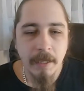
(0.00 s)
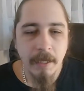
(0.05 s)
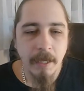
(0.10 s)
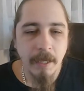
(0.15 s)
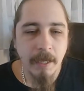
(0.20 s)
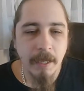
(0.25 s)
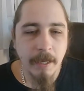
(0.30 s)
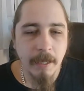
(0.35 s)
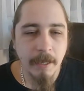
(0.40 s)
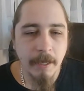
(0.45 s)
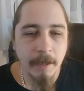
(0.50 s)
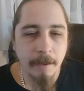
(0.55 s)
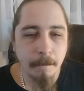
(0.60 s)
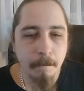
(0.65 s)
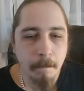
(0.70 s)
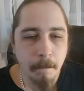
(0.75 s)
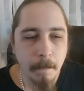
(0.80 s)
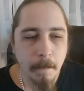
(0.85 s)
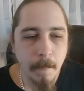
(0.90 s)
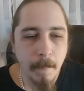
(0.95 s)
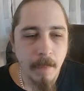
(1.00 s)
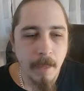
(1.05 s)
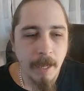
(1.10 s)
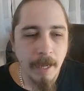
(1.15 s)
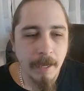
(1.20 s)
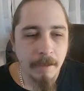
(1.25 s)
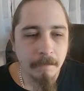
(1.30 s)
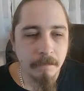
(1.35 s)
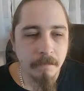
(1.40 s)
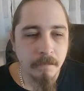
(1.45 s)

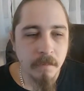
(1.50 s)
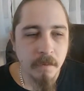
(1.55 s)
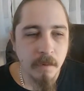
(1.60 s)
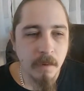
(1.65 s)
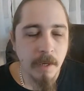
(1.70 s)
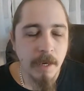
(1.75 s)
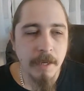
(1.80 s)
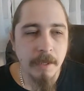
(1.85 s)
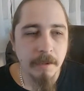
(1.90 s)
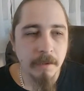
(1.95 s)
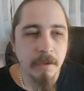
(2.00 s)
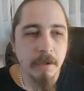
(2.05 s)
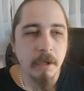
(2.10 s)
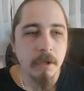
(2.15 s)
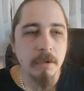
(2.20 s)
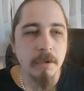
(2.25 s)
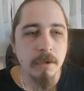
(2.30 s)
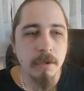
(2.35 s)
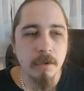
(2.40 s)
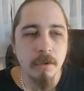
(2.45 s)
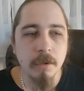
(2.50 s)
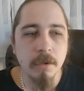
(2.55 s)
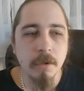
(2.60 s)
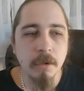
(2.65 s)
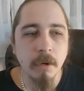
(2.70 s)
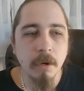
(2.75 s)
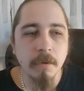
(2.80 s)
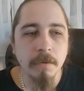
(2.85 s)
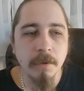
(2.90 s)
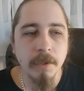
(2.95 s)
I'm trying not to
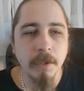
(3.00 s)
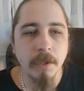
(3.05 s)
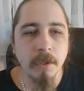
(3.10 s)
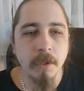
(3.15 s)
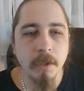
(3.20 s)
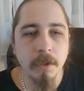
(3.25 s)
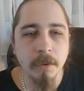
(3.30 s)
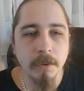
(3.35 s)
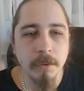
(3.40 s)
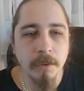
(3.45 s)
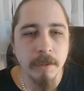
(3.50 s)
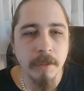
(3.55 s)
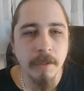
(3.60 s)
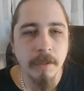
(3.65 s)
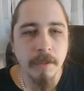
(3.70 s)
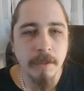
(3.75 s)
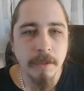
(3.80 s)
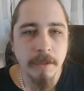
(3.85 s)
overload